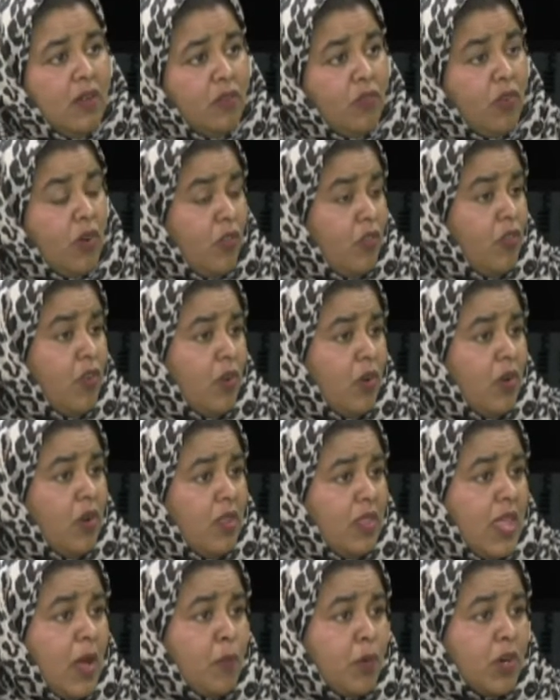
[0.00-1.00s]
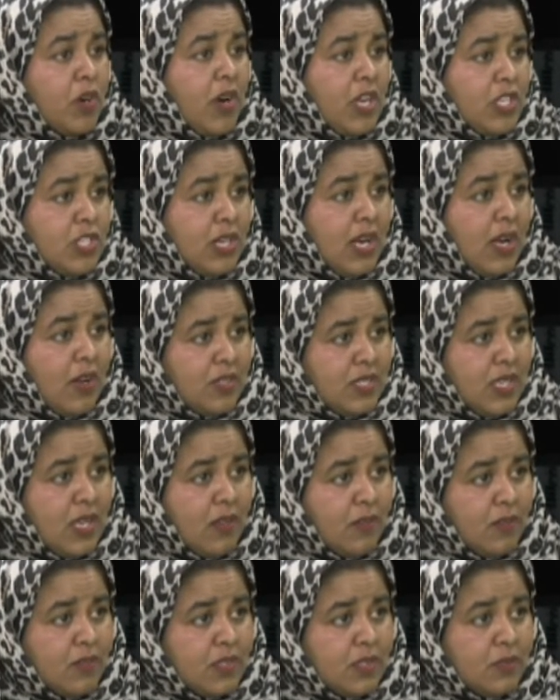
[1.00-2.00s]
for that progression
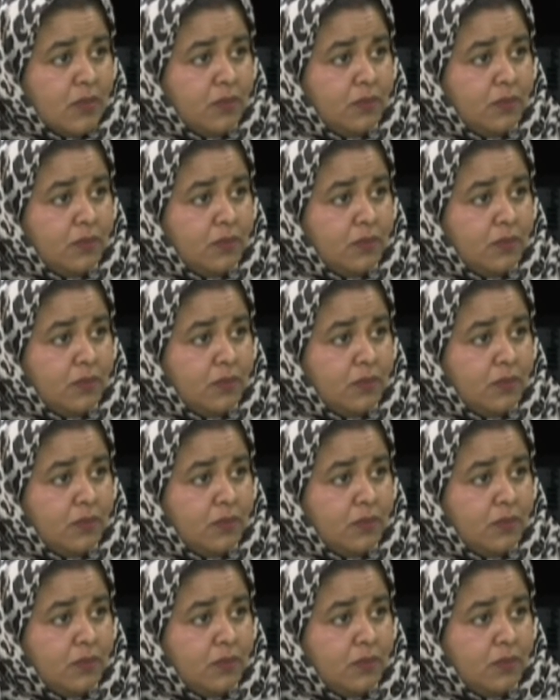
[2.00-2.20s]
ourselves.